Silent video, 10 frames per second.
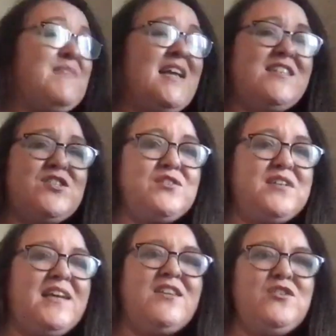So
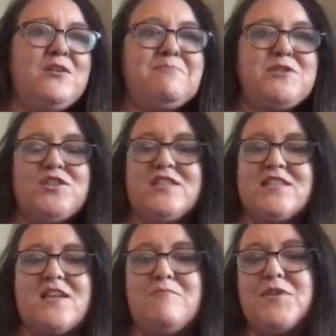yeah, new opportunities
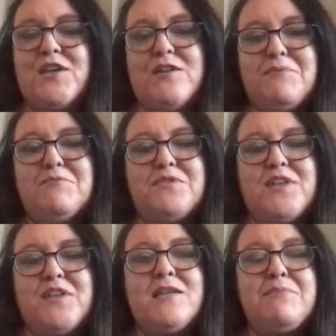come without people
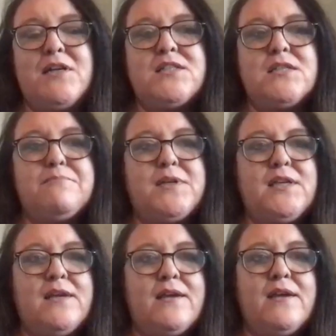thinking about it. But
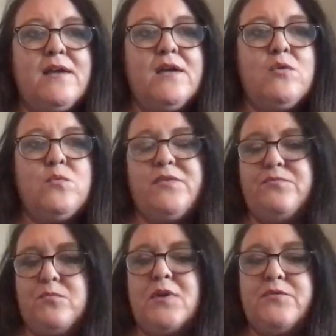yeah,
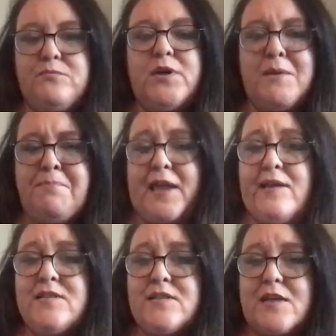we're up
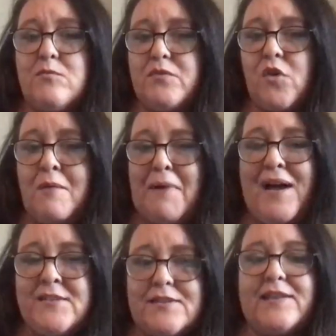against it. We've got a
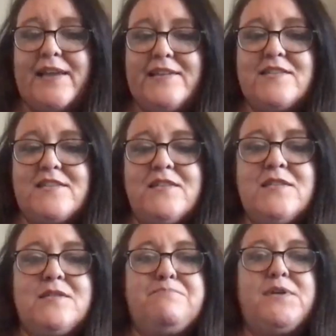battle against
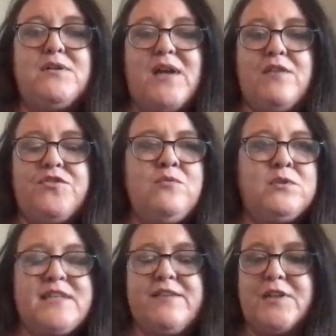us, but I think we'll
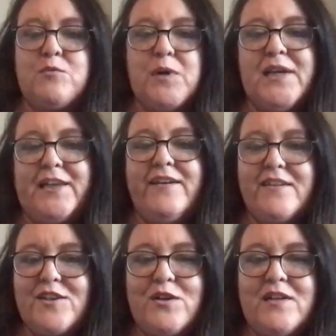definitely win it.
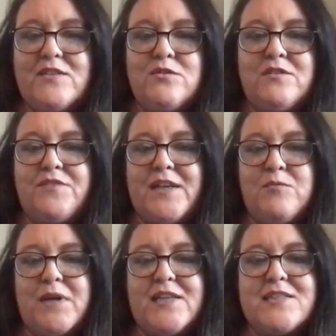I don't have any
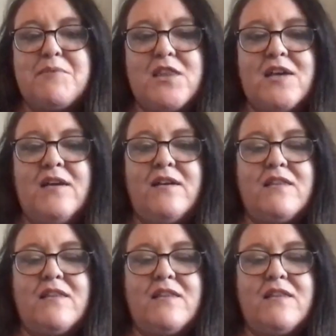worries about that.